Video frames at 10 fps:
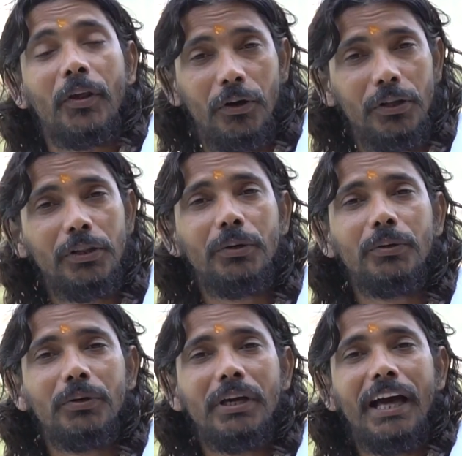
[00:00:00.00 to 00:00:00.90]

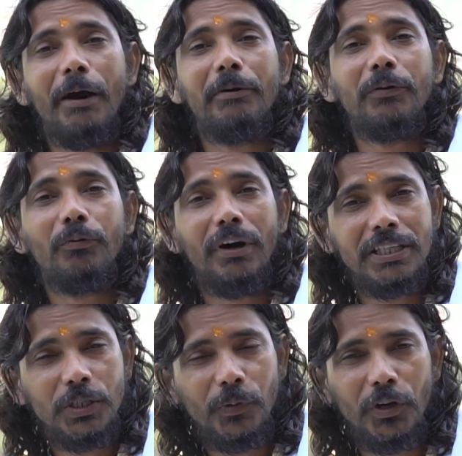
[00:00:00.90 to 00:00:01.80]
Although everyone
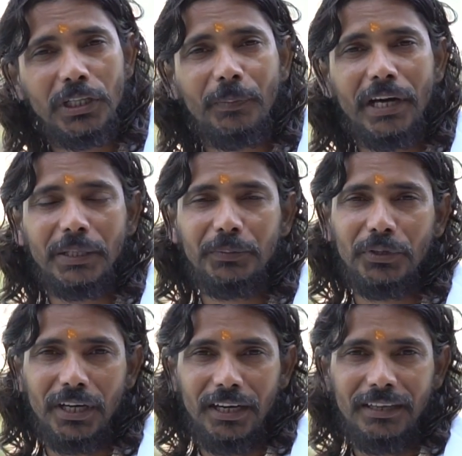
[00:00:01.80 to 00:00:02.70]
should follow the path of
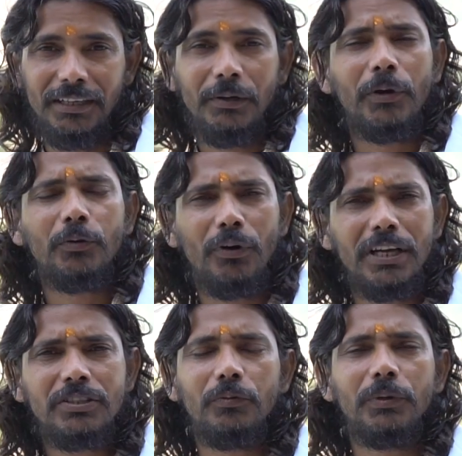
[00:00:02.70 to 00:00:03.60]
yoga, but
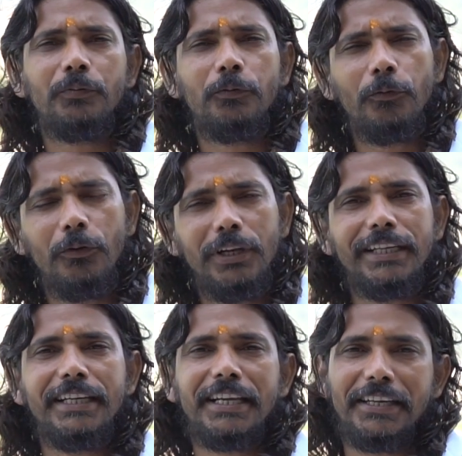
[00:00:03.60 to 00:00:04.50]
one should be fully
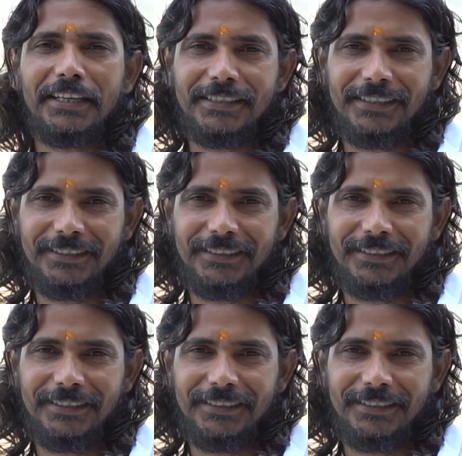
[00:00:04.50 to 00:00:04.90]
dedicated.